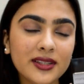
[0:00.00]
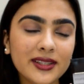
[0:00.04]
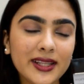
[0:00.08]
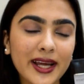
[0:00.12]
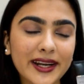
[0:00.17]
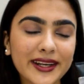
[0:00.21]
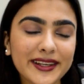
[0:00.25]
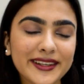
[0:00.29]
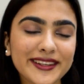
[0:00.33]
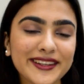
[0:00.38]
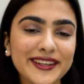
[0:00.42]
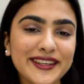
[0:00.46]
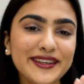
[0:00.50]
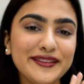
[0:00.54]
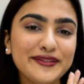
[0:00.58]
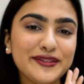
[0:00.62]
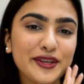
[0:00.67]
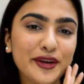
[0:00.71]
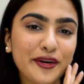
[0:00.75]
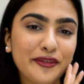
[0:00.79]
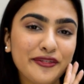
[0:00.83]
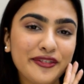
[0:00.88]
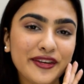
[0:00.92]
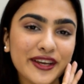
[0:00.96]
that leaves
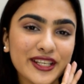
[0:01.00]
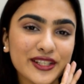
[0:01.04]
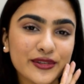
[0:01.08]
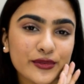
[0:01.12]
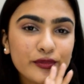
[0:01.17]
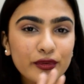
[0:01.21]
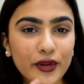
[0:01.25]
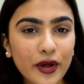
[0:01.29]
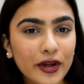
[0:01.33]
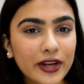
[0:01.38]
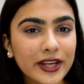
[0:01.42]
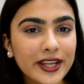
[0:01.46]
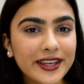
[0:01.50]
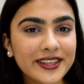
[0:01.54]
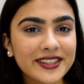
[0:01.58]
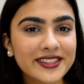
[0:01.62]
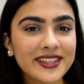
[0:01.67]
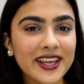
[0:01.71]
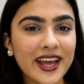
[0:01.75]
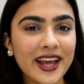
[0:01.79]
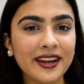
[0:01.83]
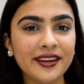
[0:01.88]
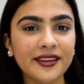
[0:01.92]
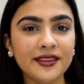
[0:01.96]
your face flawless
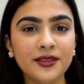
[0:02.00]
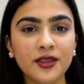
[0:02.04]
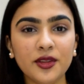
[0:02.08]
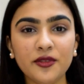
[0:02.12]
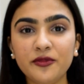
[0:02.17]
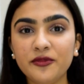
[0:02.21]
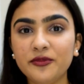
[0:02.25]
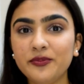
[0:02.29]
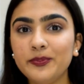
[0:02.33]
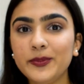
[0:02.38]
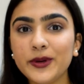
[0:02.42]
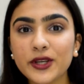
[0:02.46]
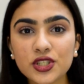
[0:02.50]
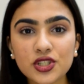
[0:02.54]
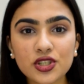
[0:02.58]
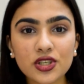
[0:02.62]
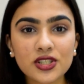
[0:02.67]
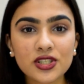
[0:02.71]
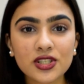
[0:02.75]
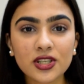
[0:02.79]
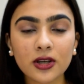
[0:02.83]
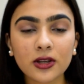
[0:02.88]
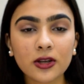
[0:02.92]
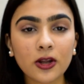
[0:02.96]
and the
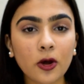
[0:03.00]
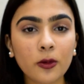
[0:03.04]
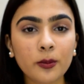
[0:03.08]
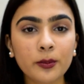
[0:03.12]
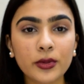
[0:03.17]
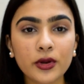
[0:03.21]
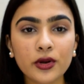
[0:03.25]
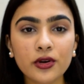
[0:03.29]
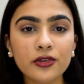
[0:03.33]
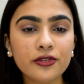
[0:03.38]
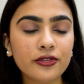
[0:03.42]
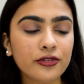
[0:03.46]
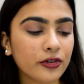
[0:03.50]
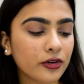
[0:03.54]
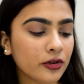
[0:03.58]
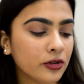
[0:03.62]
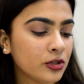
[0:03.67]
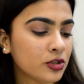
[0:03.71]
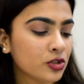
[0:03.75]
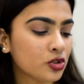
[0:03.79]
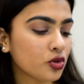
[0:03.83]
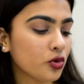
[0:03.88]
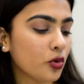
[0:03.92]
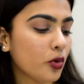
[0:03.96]
pictures turn out beautiful,
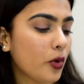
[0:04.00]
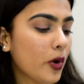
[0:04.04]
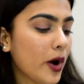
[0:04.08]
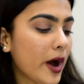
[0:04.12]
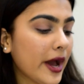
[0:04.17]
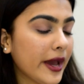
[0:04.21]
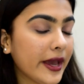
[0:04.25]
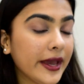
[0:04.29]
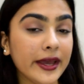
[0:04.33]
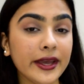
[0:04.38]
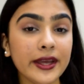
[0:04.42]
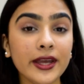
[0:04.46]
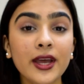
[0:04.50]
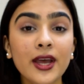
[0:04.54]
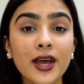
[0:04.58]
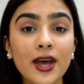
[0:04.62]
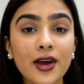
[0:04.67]
so I